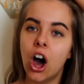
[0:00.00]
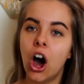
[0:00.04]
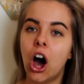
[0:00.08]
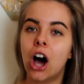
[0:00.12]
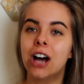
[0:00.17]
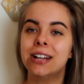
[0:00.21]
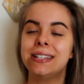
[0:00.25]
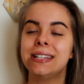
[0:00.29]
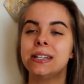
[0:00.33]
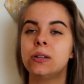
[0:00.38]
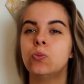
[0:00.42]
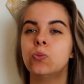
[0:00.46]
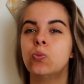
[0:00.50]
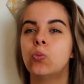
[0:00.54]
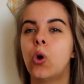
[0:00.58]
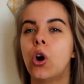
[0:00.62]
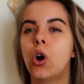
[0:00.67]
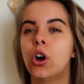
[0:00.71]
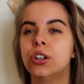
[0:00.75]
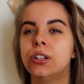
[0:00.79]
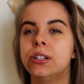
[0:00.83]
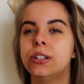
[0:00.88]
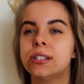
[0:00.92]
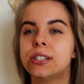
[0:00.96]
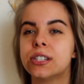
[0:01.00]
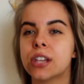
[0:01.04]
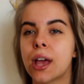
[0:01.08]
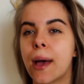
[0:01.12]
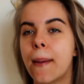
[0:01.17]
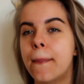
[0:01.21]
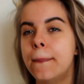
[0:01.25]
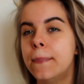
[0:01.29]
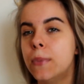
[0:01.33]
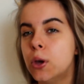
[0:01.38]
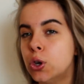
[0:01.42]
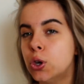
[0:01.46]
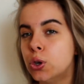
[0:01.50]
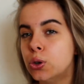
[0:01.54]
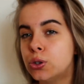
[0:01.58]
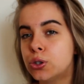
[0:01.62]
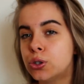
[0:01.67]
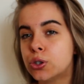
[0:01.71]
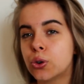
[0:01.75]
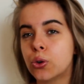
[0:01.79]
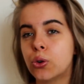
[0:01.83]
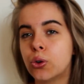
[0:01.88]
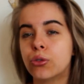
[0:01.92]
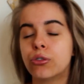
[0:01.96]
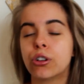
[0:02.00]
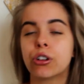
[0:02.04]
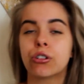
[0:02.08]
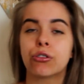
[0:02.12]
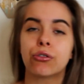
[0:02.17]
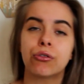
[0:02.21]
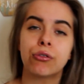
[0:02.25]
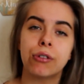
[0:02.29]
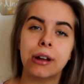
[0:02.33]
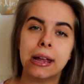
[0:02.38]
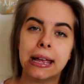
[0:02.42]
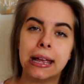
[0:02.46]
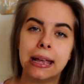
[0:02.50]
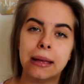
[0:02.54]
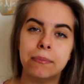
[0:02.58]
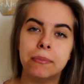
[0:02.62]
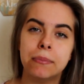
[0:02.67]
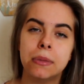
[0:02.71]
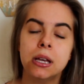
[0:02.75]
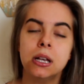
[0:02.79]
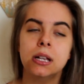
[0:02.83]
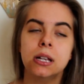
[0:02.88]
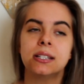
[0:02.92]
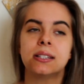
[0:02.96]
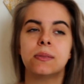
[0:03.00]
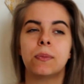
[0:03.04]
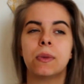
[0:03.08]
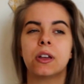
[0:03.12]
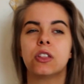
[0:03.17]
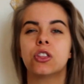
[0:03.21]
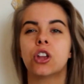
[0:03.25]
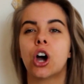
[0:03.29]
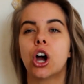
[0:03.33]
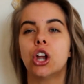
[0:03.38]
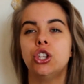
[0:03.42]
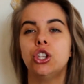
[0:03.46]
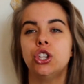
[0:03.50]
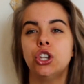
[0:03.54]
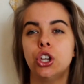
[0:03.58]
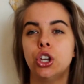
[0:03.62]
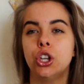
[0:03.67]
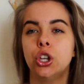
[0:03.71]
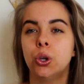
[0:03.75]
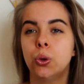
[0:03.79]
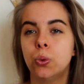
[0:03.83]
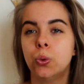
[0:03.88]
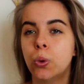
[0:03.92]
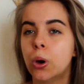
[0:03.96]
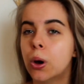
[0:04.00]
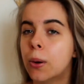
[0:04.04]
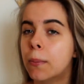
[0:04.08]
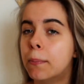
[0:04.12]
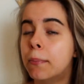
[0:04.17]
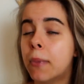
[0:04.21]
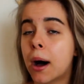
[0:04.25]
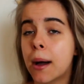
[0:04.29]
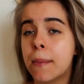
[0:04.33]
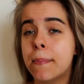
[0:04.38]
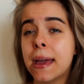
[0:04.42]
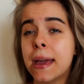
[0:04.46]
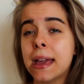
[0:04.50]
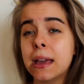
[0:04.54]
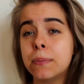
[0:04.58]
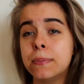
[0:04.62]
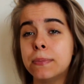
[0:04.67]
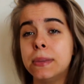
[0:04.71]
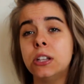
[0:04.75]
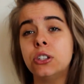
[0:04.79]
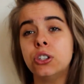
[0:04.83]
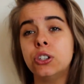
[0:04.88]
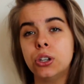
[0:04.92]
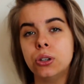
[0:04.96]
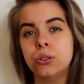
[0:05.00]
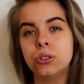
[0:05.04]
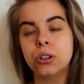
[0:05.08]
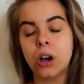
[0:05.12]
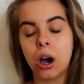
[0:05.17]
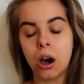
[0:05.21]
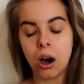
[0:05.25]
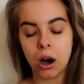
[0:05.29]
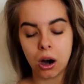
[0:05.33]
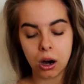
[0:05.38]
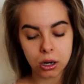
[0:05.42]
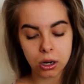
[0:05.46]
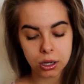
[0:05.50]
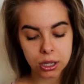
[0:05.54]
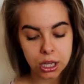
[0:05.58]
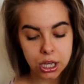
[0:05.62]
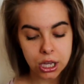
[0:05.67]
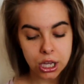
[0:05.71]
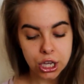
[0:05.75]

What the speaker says: I didn't want a mousse or a cream, something that I knew might make me too dark.